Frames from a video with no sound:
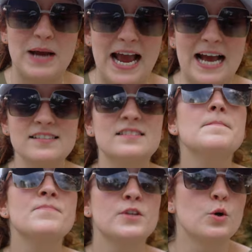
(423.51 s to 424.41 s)
pass,
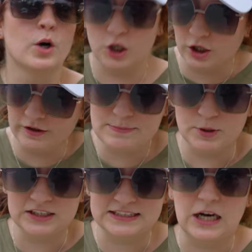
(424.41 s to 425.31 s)
you are currently
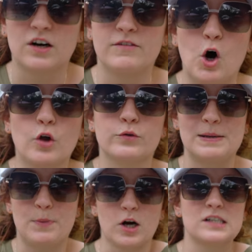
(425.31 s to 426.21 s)
blocked out of all
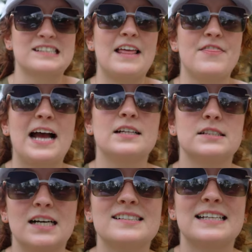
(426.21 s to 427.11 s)
three parks, and that
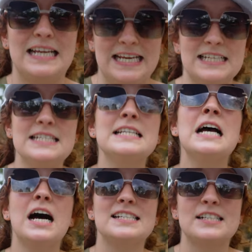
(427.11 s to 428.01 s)
doesn't end
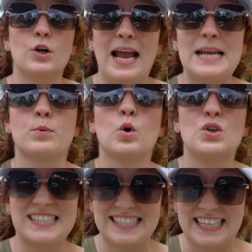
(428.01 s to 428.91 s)
until April
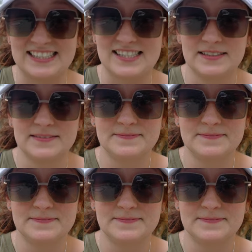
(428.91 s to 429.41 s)
6th.